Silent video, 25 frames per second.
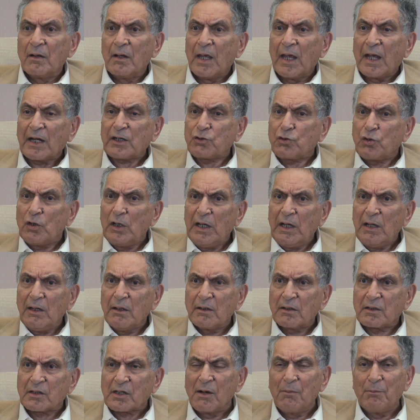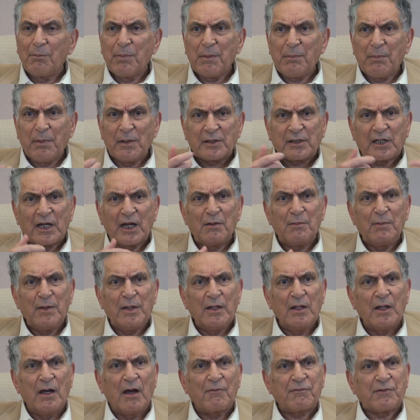Actually, some people tell
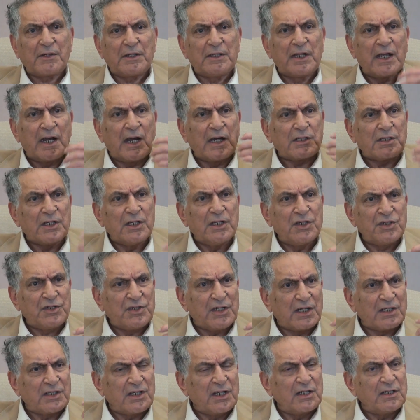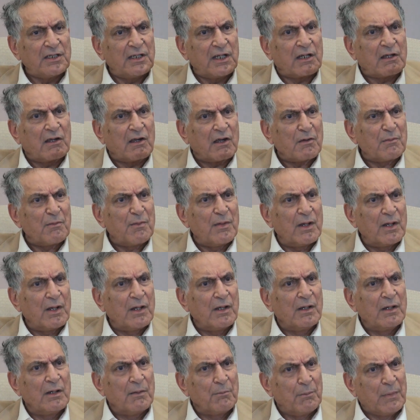me after they get initiated, the karma
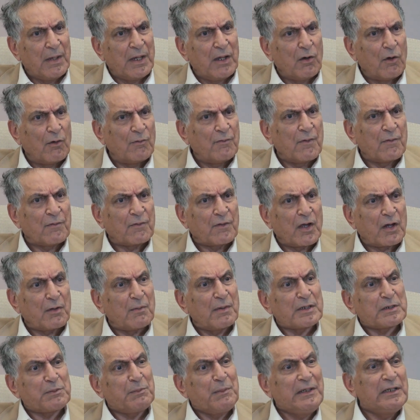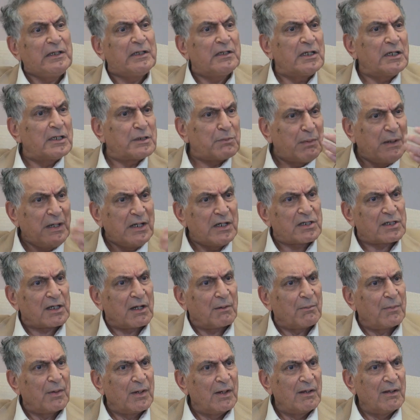payoff of karma speed, speeds
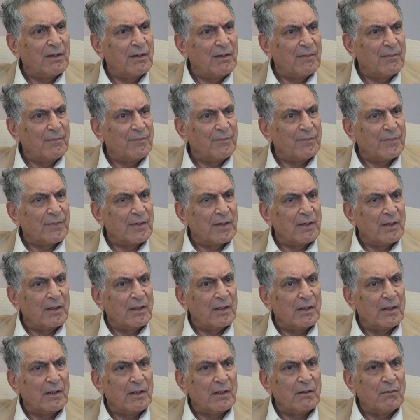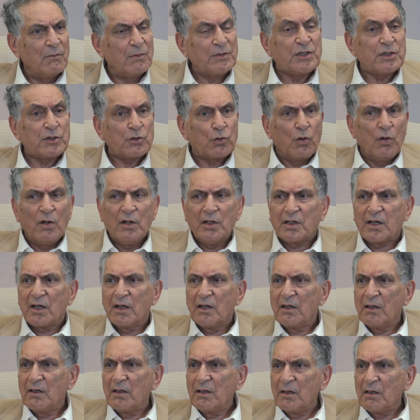up, which is good.
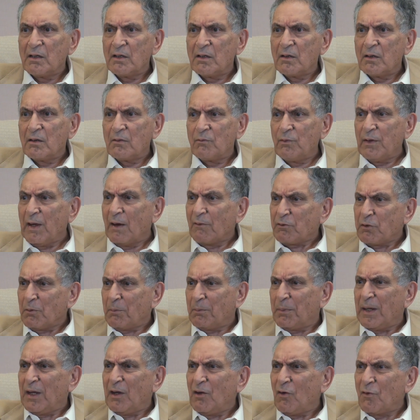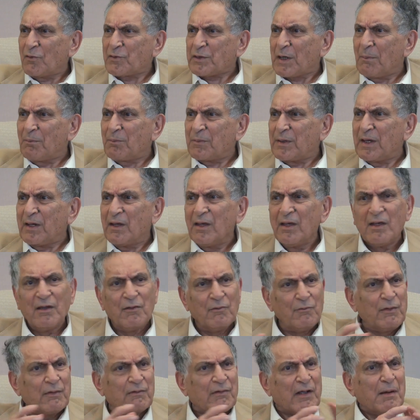We have to pay off something.
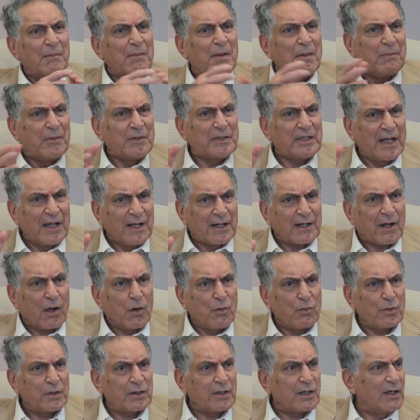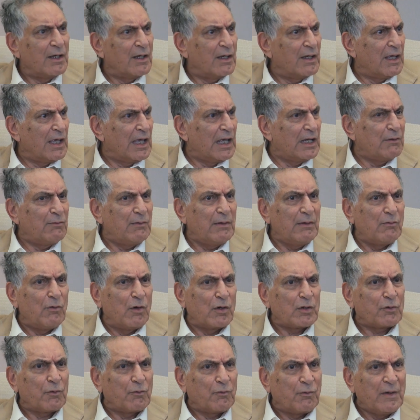We've come up with an account and we
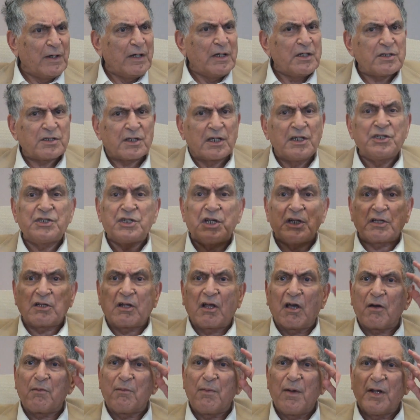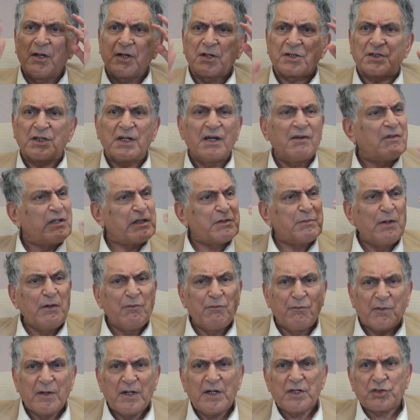want to finish Sanchit karma. Reserve has been
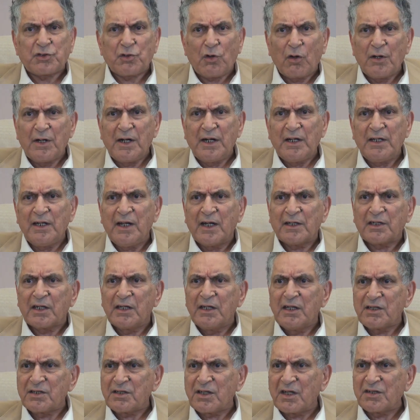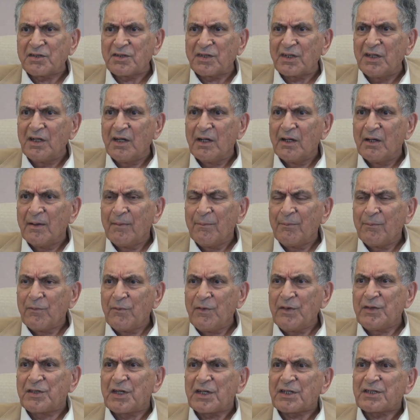finished already at initiation.
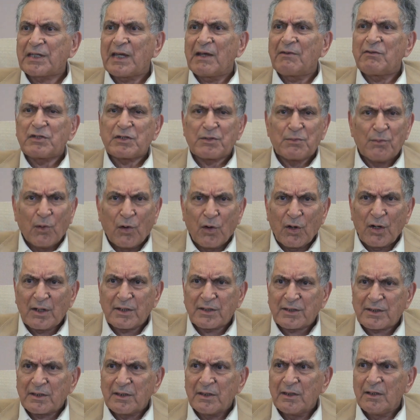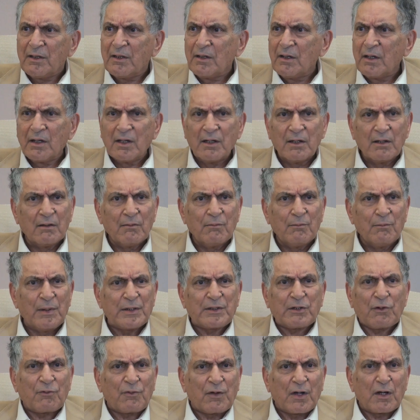We just have a small
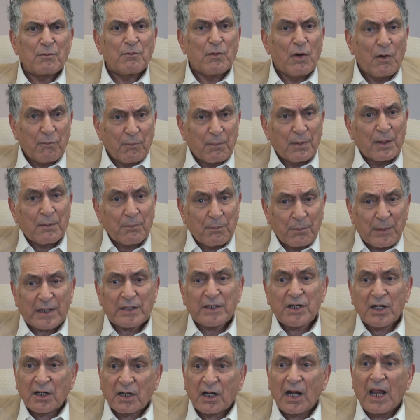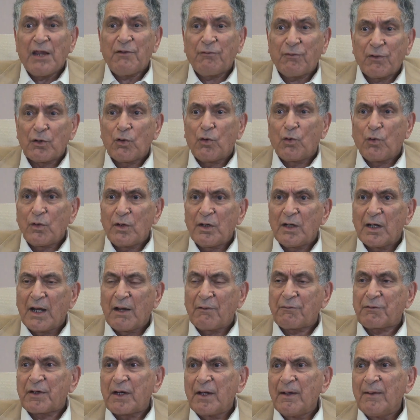bit of karma of present life alone
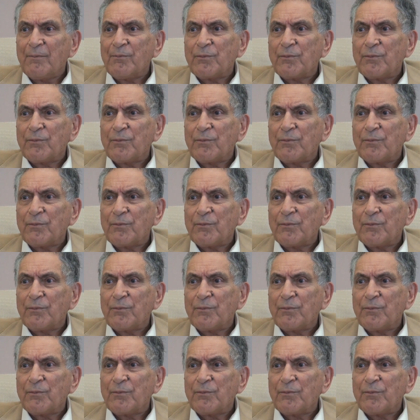left.